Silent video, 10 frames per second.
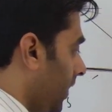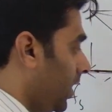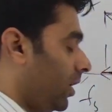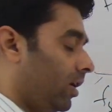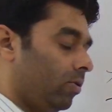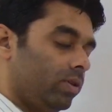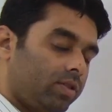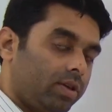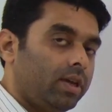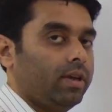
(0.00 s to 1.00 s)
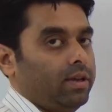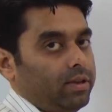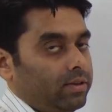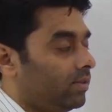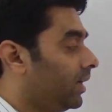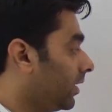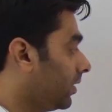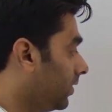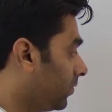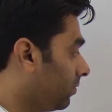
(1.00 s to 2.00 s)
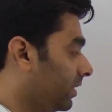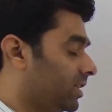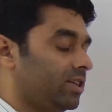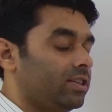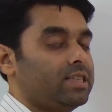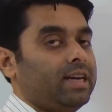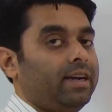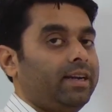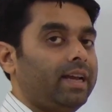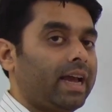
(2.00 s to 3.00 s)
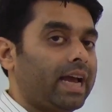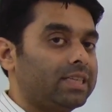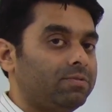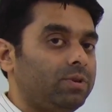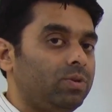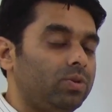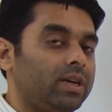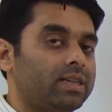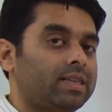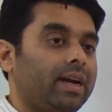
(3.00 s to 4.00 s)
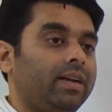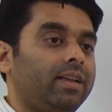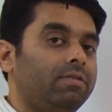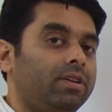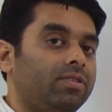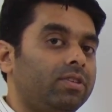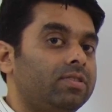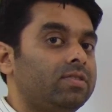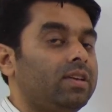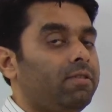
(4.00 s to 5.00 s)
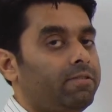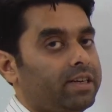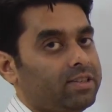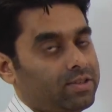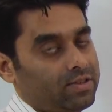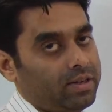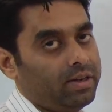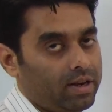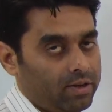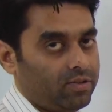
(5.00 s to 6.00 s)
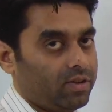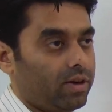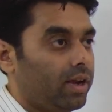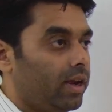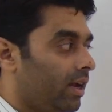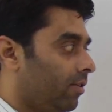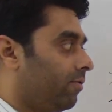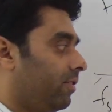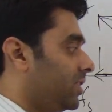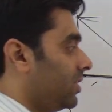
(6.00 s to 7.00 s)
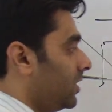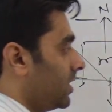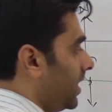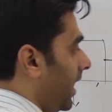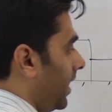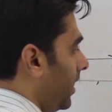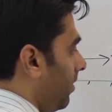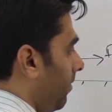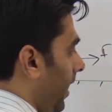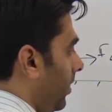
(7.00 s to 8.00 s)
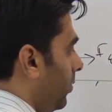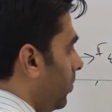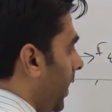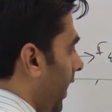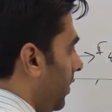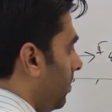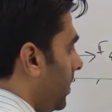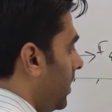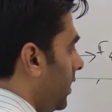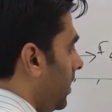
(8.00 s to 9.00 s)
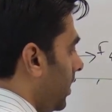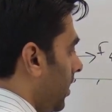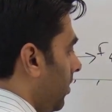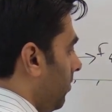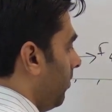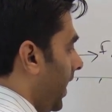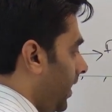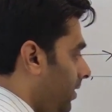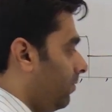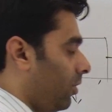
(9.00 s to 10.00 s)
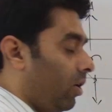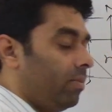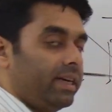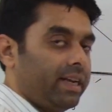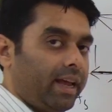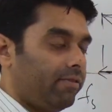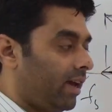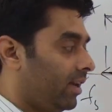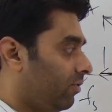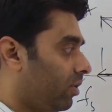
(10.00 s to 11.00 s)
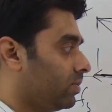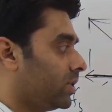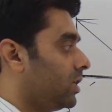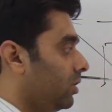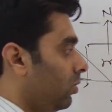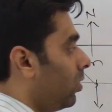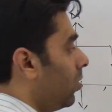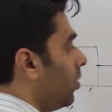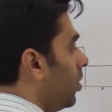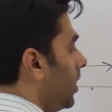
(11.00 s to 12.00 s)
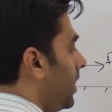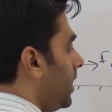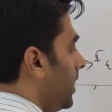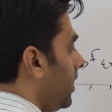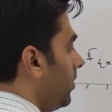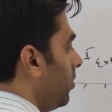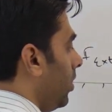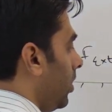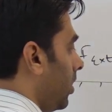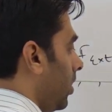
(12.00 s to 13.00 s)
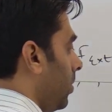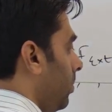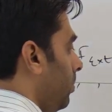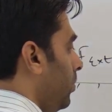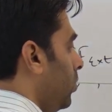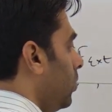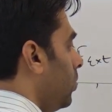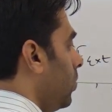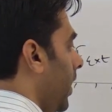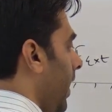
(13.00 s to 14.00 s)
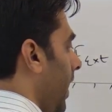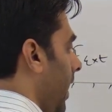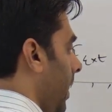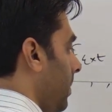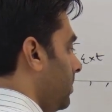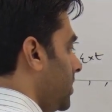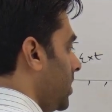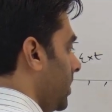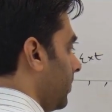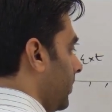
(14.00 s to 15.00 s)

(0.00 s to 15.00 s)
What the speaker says: Now the thing is that this friction static, as we know that static friction is self-adjusting in nature. Friction static value can be vary from 0 till your mu mg.